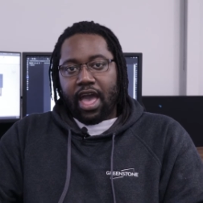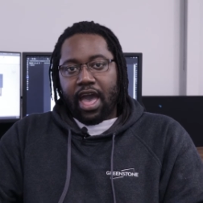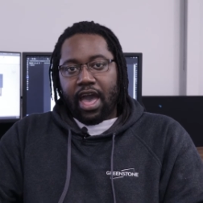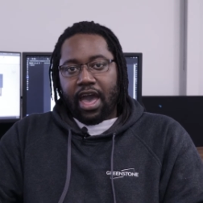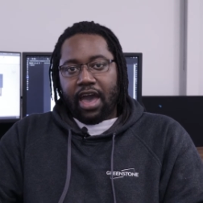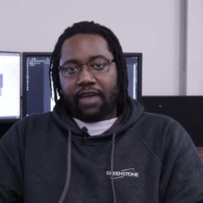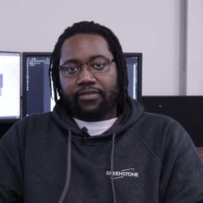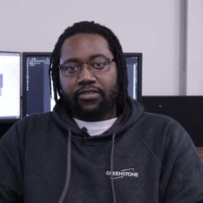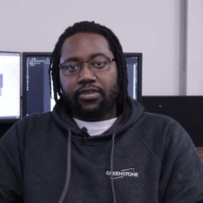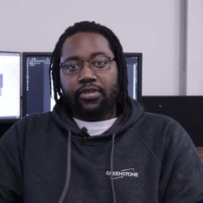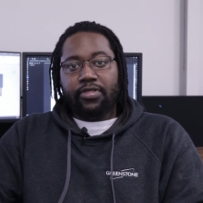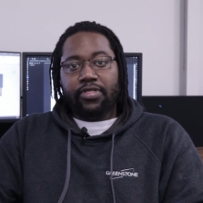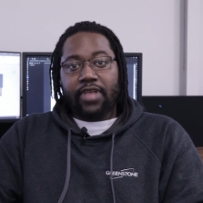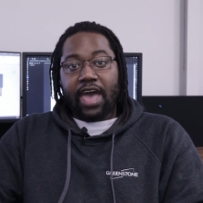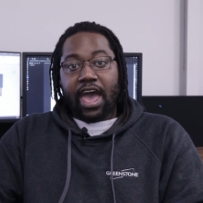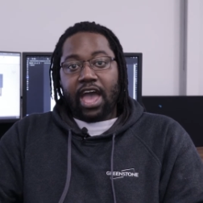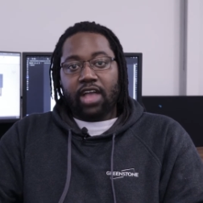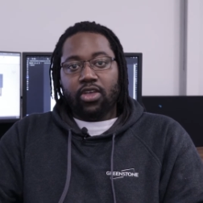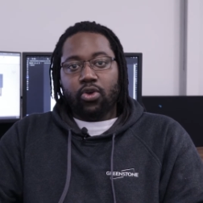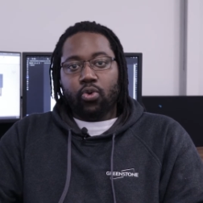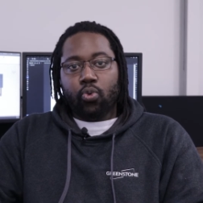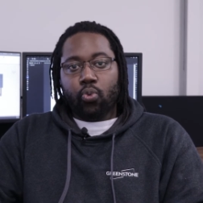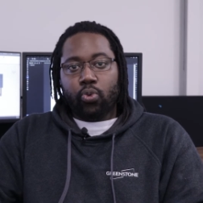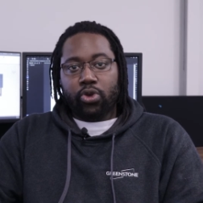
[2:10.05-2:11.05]
After
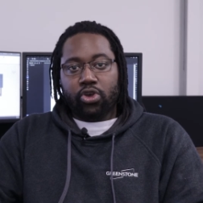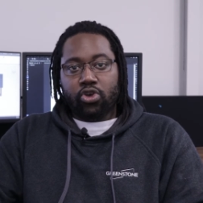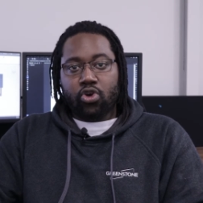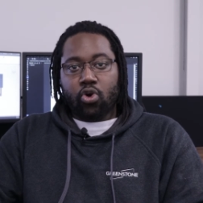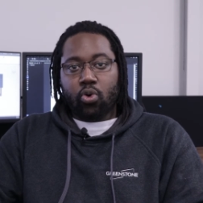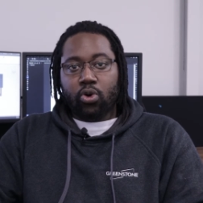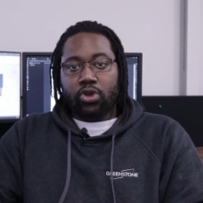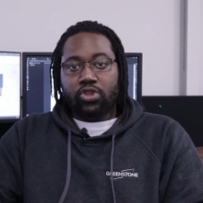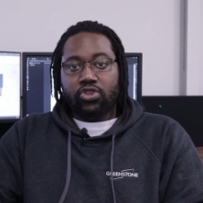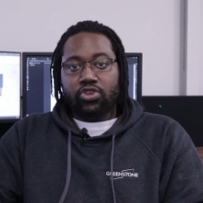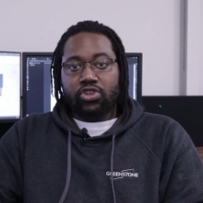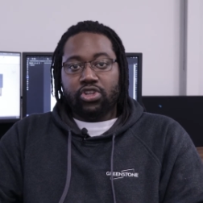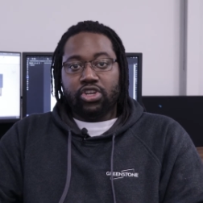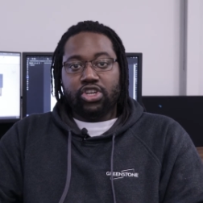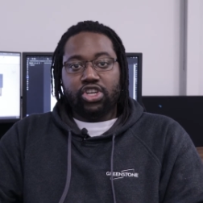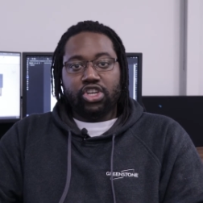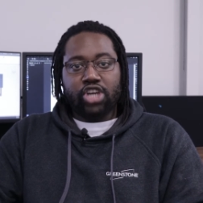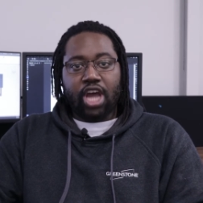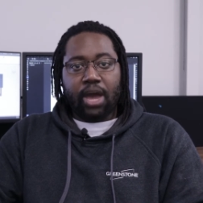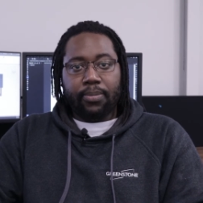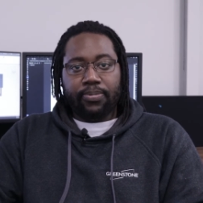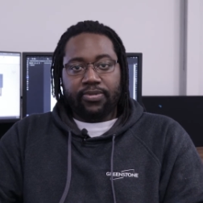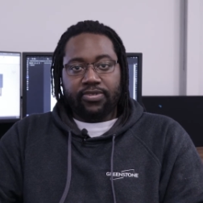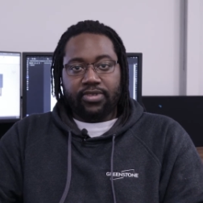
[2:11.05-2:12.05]
that, we go into the
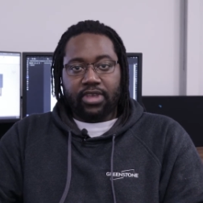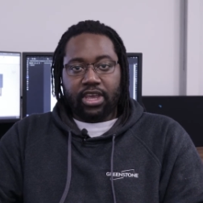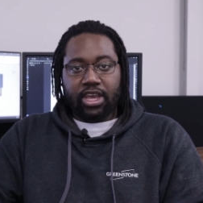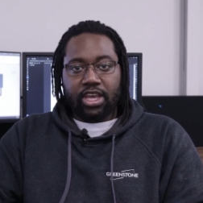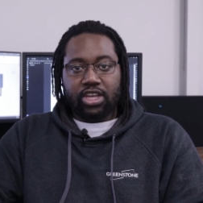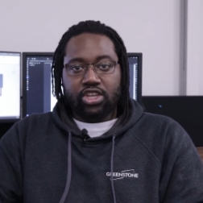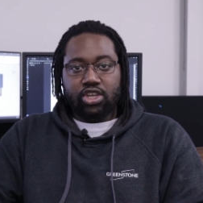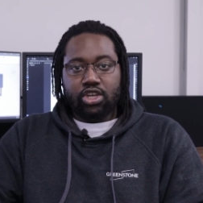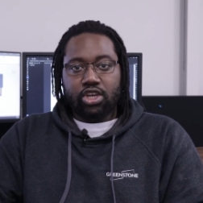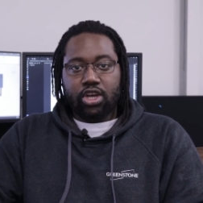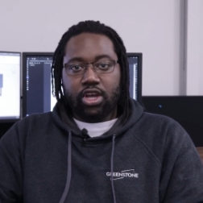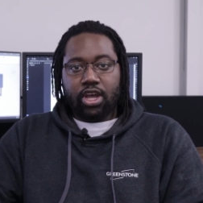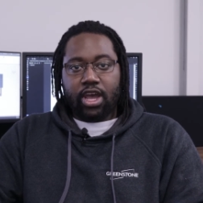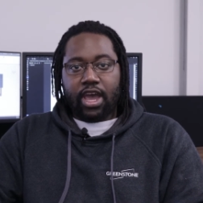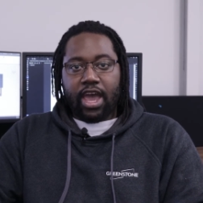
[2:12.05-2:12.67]
shop stage,